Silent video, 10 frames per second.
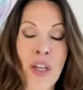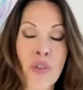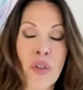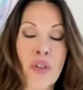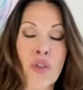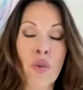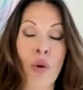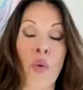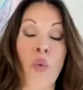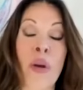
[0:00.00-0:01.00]
so that your
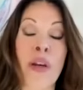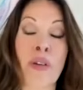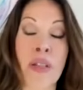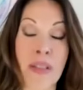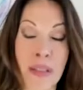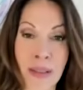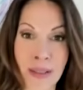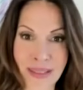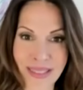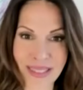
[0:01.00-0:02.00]

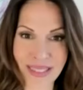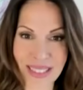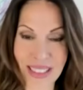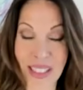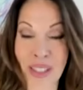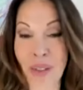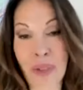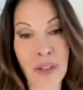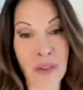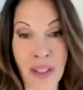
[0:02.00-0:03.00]
awareness is
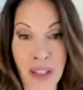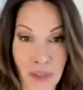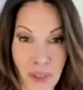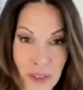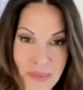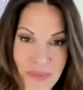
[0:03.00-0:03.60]
greater than ever.